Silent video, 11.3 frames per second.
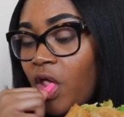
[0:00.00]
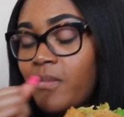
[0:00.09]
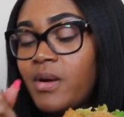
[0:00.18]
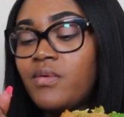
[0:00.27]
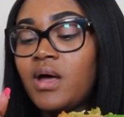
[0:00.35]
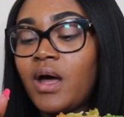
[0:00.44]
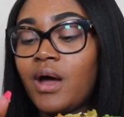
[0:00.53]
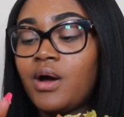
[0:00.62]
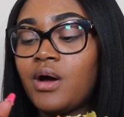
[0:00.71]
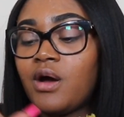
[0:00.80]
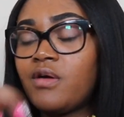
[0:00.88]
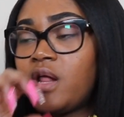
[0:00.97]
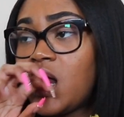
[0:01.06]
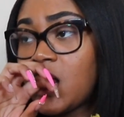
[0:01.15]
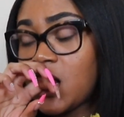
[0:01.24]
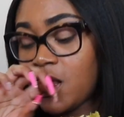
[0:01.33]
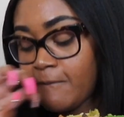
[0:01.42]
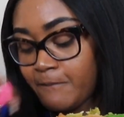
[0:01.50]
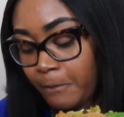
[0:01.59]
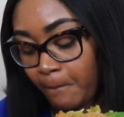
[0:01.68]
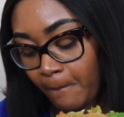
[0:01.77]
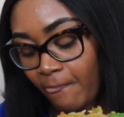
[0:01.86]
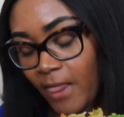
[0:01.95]
But we had curry,
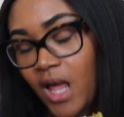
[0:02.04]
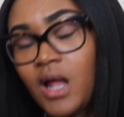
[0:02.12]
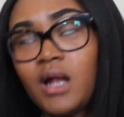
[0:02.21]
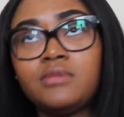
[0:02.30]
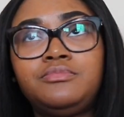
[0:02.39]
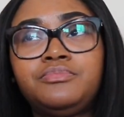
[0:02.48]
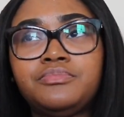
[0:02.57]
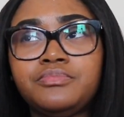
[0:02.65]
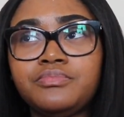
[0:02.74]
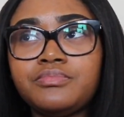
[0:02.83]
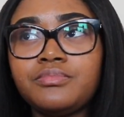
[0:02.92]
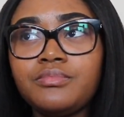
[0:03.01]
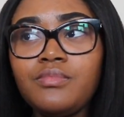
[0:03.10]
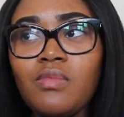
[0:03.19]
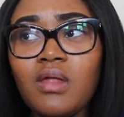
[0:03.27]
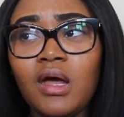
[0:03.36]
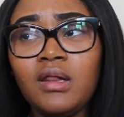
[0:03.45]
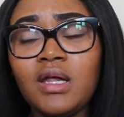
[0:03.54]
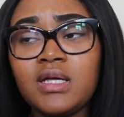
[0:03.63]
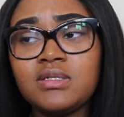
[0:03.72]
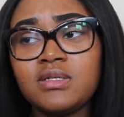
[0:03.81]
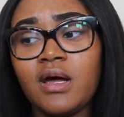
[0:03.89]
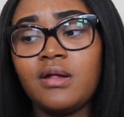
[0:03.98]
and in the
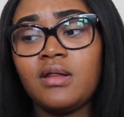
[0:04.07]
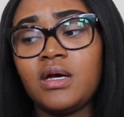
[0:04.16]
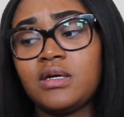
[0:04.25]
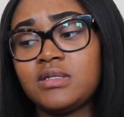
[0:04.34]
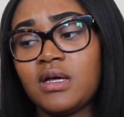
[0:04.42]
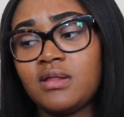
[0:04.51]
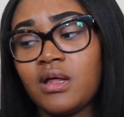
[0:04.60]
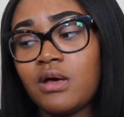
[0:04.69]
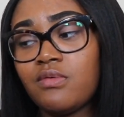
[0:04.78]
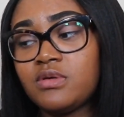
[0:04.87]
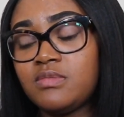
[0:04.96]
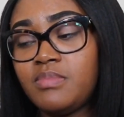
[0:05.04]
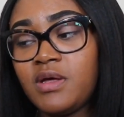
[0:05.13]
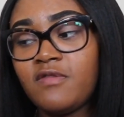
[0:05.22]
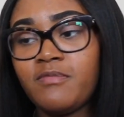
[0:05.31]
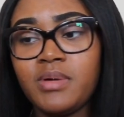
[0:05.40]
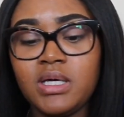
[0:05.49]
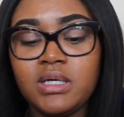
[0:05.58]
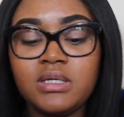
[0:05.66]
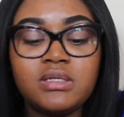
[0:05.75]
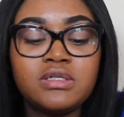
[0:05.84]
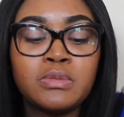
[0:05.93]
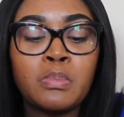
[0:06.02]
inside of theirs, I think it was beef,
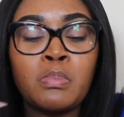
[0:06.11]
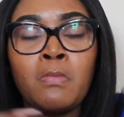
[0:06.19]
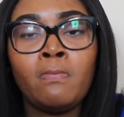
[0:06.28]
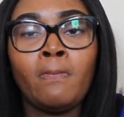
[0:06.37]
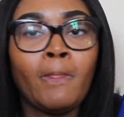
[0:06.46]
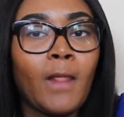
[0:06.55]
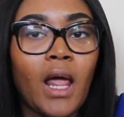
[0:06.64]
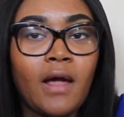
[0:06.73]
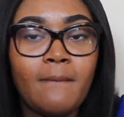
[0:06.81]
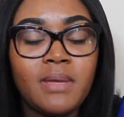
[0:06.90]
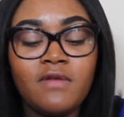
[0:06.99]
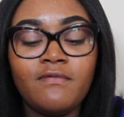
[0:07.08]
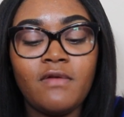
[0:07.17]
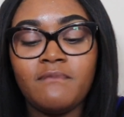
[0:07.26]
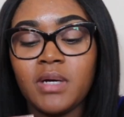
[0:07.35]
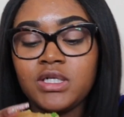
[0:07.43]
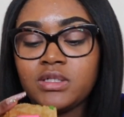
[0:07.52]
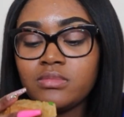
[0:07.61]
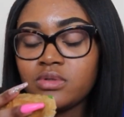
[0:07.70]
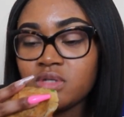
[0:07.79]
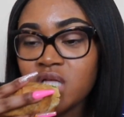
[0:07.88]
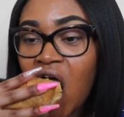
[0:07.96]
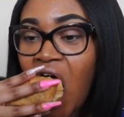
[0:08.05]
peas, like beef and vegetables.